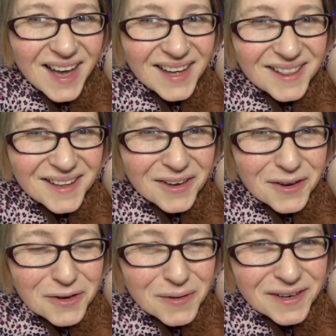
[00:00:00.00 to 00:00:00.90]

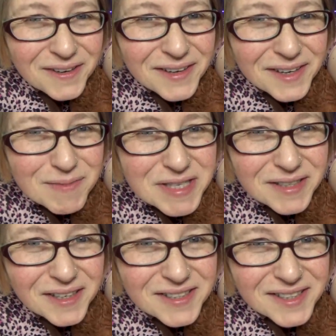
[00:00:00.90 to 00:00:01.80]
Hello, and I am
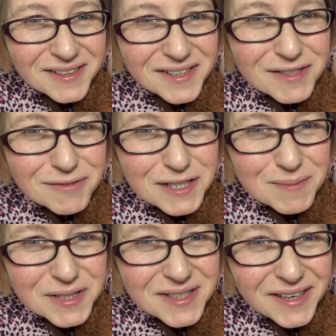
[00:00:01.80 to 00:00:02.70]
starting this
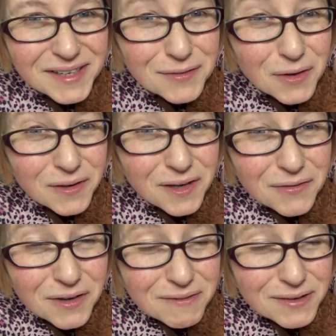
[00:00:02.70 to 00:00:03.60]
Christmas Day vlog at a
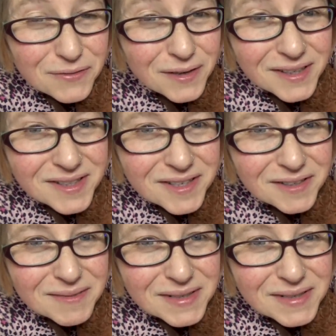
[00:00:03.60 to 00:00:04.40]
very funny time